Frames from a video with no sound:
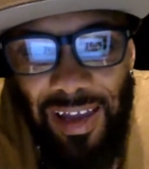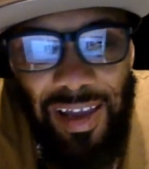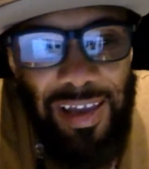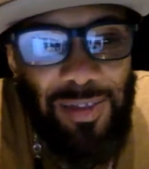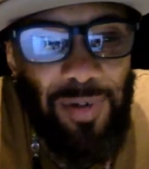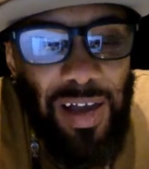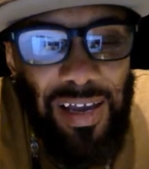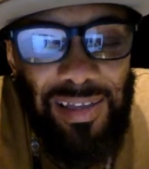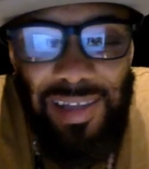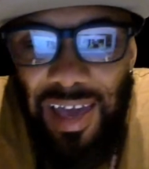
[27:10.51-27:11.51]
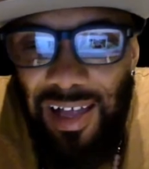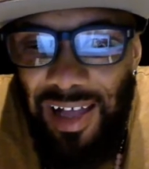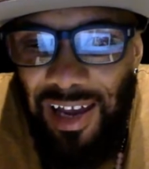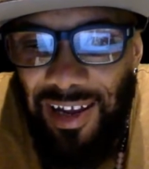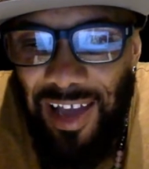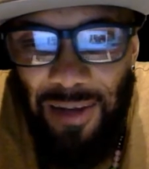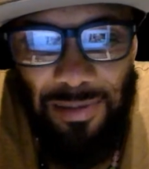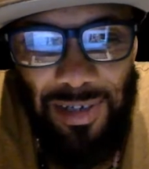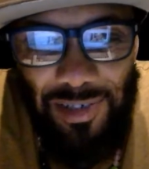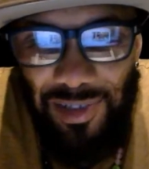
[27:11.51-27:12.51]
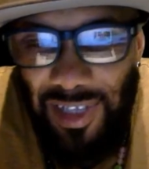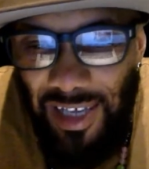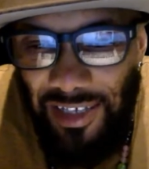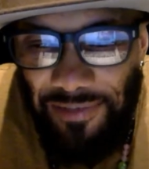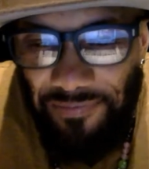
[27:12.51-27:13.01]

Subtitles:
it's whack as hell. I don't got much to say.